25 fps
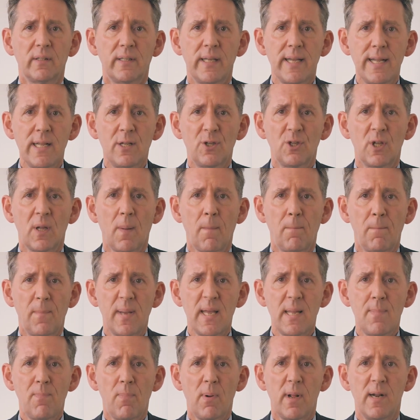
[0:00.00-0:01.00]
teaching
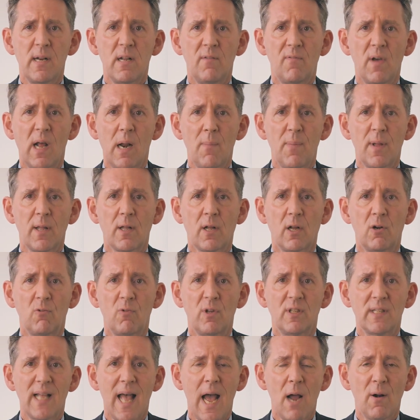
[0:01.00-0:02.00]
people in developing
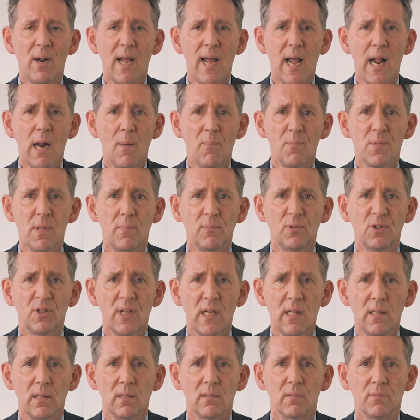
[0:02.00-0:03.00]
countries how to help
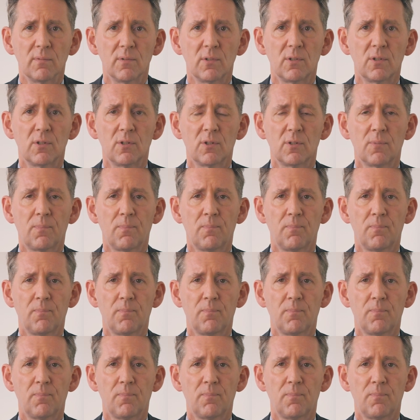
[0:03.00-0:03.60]
themselves?